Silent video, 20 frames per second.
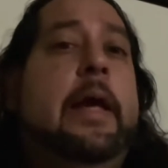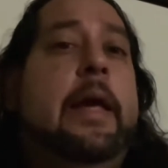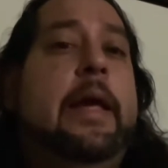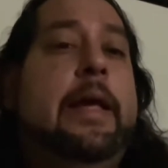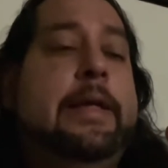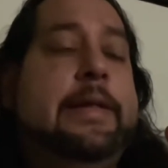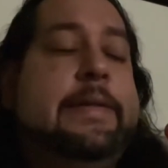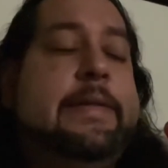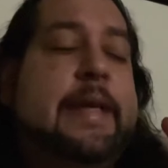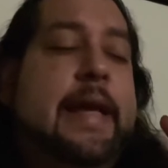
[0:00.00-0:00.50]

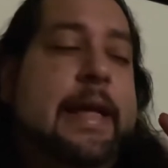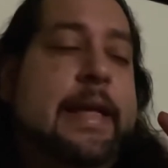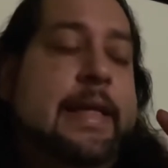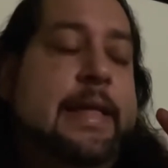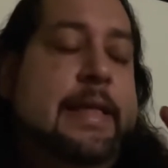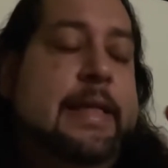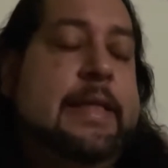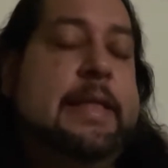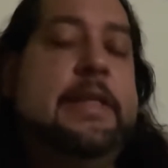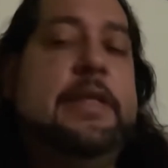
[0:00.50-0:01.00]
is that
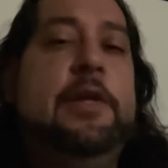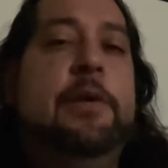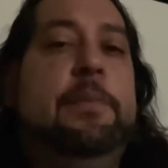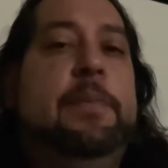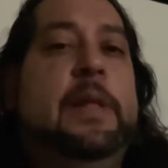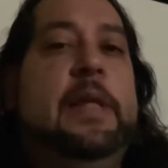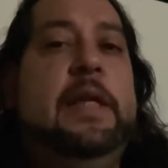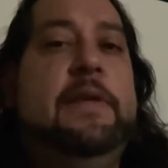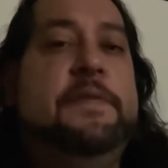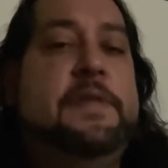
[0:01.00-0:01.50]
he still
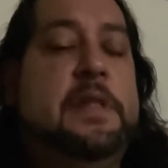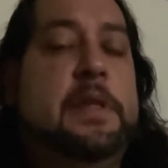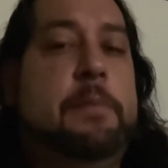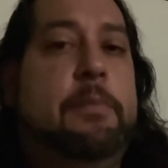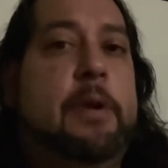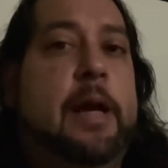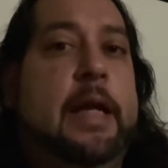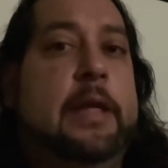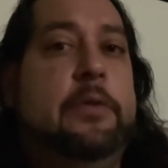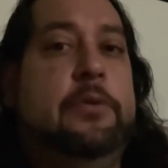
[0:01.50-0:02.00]
believes in the
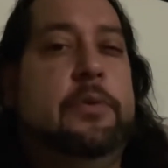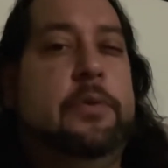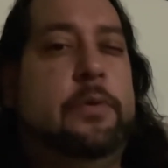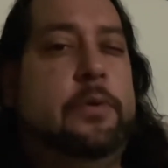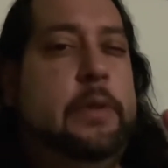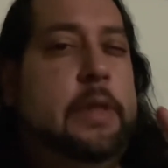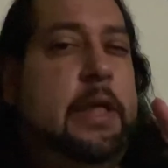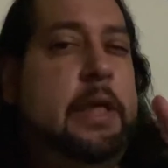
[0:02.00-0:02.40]
practical.